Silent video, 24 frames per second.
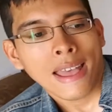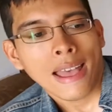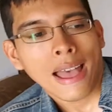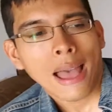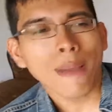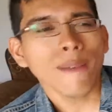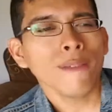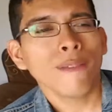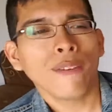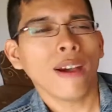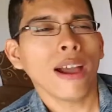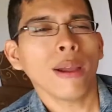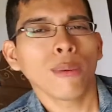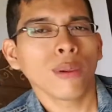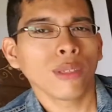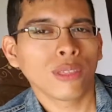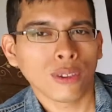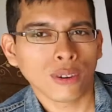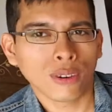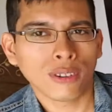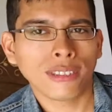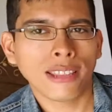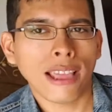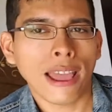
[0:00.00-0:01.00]
I'm fine with
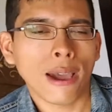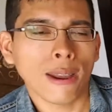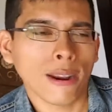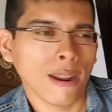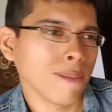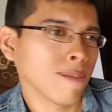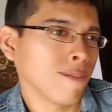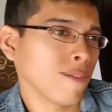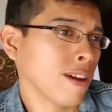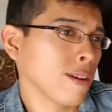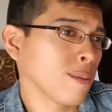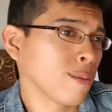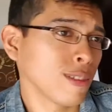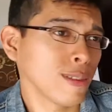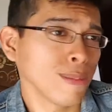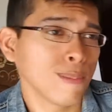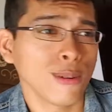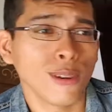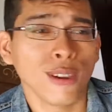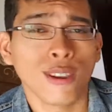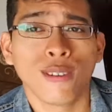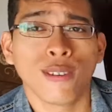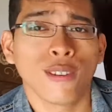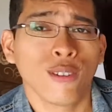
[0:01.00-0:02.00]
their sound. I'm fine with it
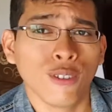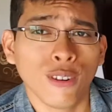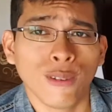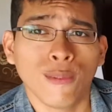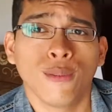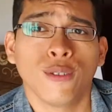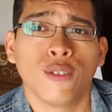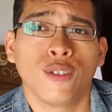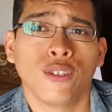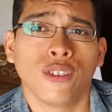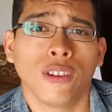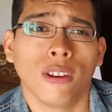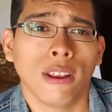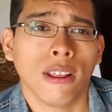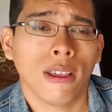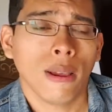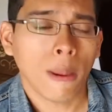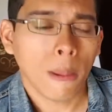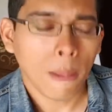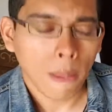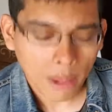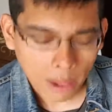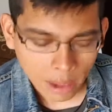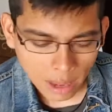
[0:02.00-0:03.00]
being a drum machine.
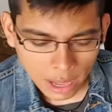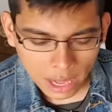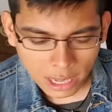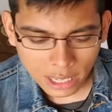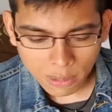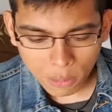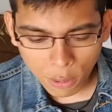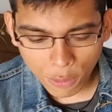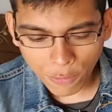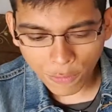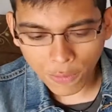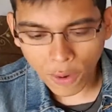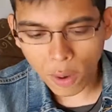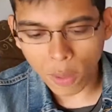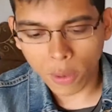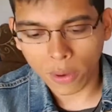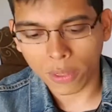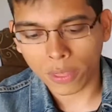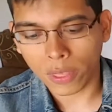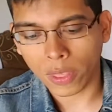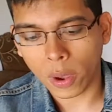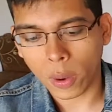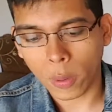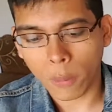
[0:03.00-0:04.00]
Let's move
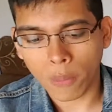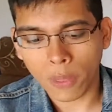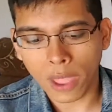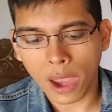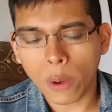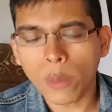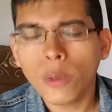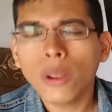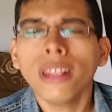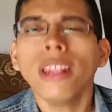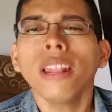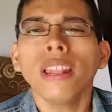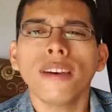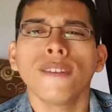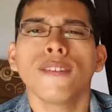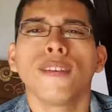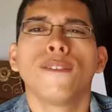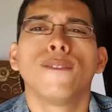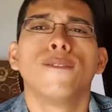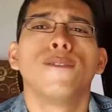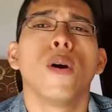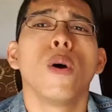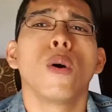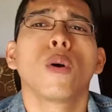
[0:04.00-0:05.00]
forward, though. I really love the
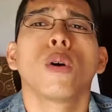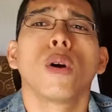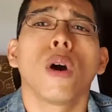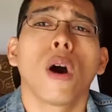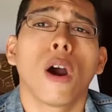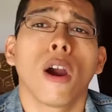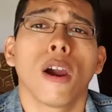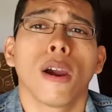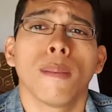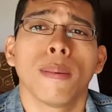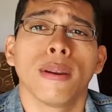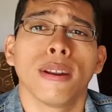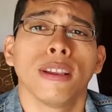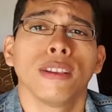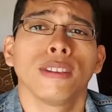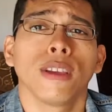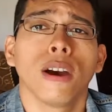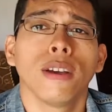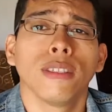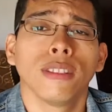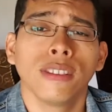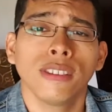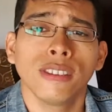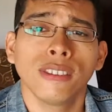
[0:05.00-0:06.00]
vocal harmonies
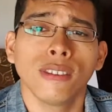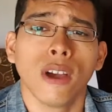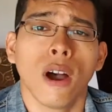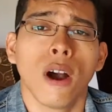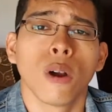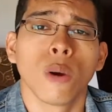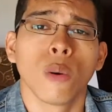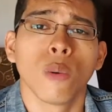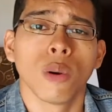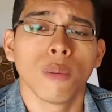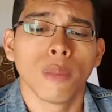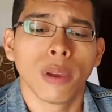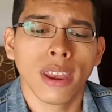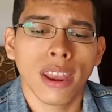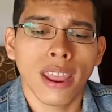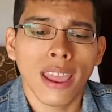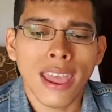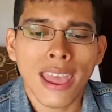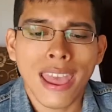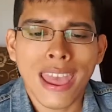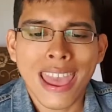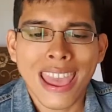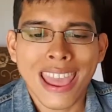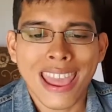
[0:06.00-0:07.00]
on this song, Women.
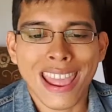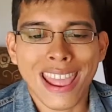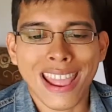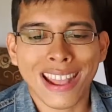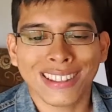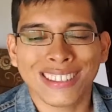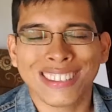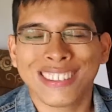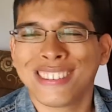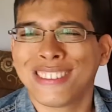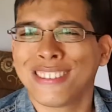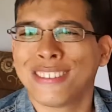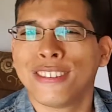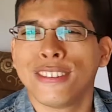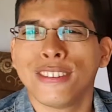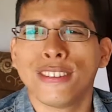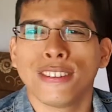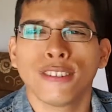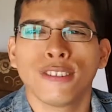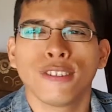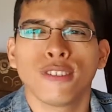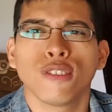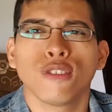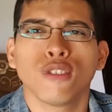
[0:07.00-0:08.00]
It's
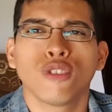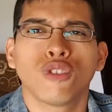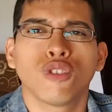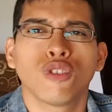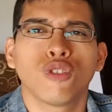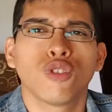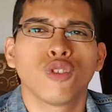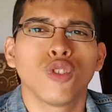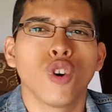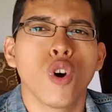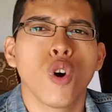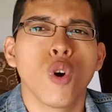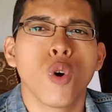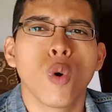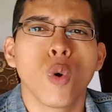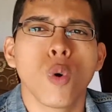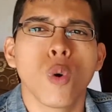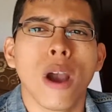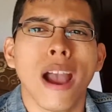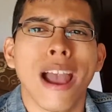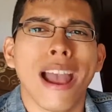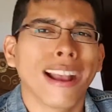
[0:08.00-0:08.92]
just so